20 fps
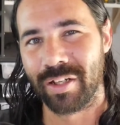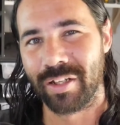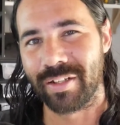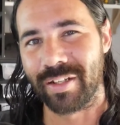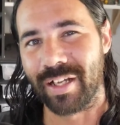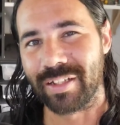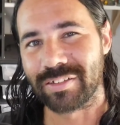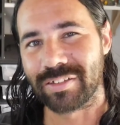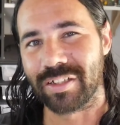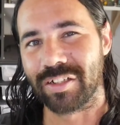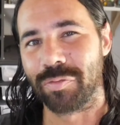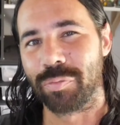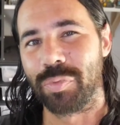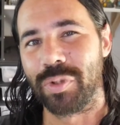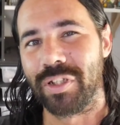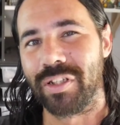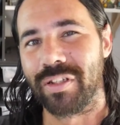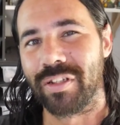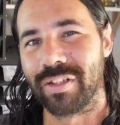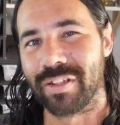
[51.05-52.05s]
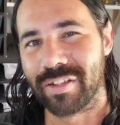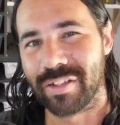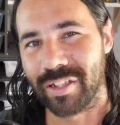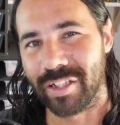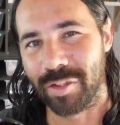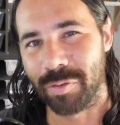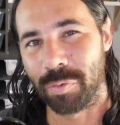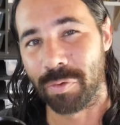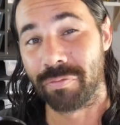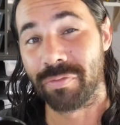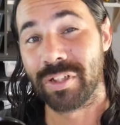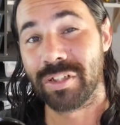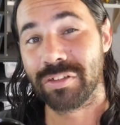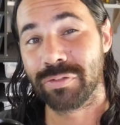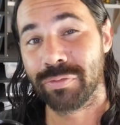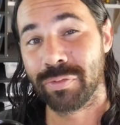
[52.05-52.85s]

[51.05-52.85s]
that's going to be the theme of this